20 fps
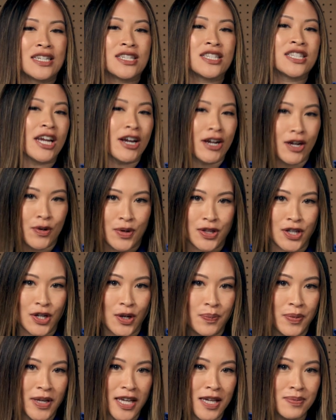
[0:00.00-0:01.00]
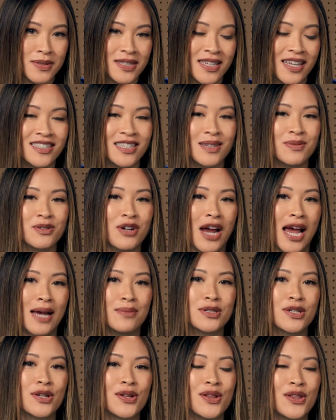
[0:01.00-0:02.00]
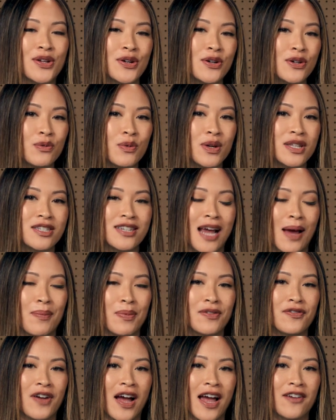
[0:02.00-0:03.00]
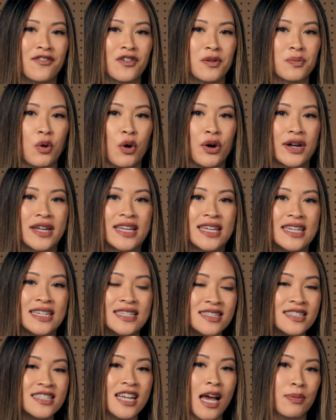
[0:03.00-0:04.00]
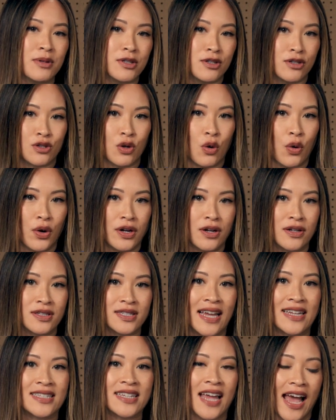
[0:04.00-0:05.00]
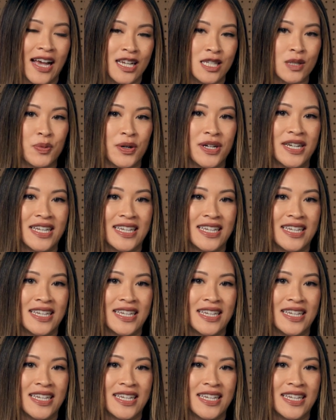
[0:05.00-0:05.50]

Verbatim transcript: share it with your peeps, and subscribe to Learn with Shopify for more in-depth tutorials and expert